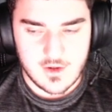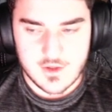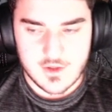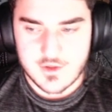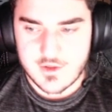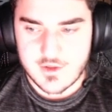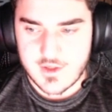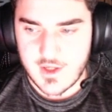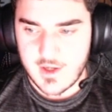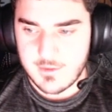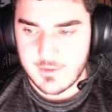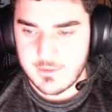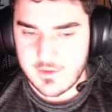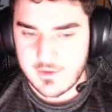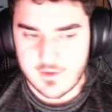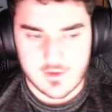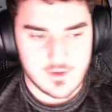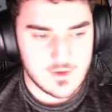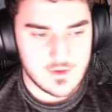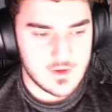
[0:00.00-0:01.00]
it just
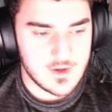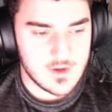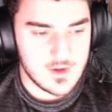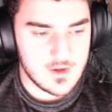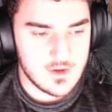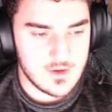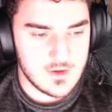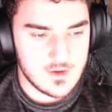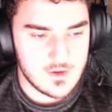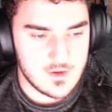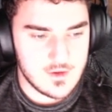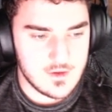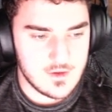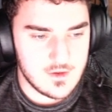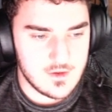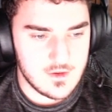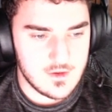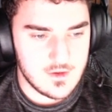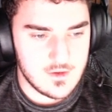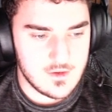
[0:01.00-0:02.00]
happens.
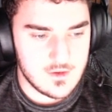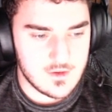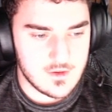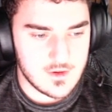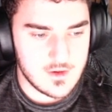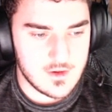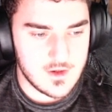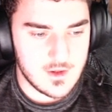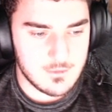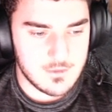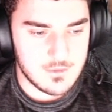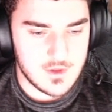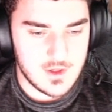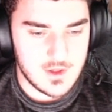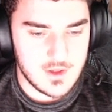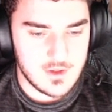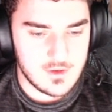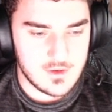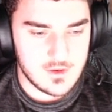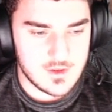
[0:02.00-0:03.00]
It happened to
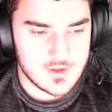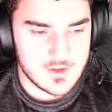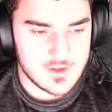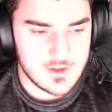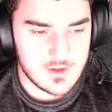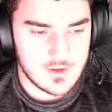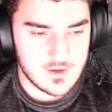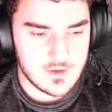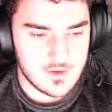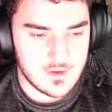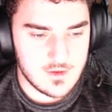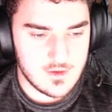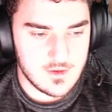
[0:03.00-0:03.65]
any listing.